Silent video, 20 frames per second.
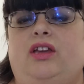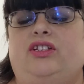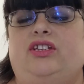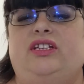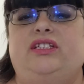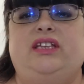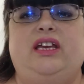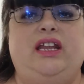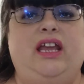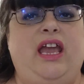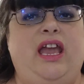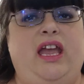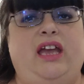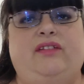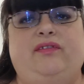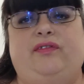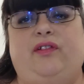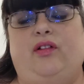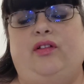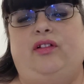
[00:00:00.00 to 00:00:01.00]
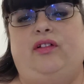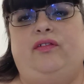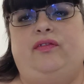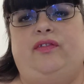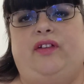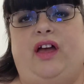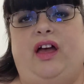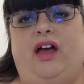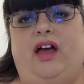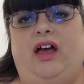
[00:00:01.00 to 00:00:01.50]
She's done a handful
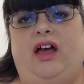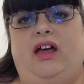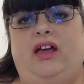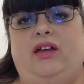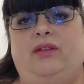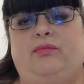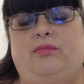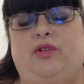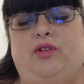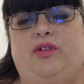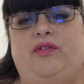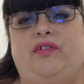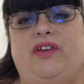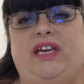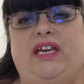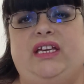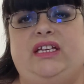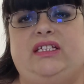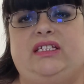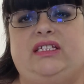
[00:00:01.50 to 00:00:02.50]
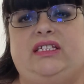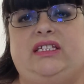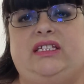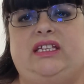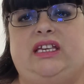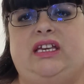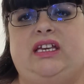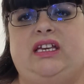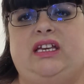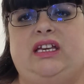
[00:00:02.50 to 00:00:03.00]
of
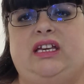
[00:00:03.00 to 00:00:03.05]
movies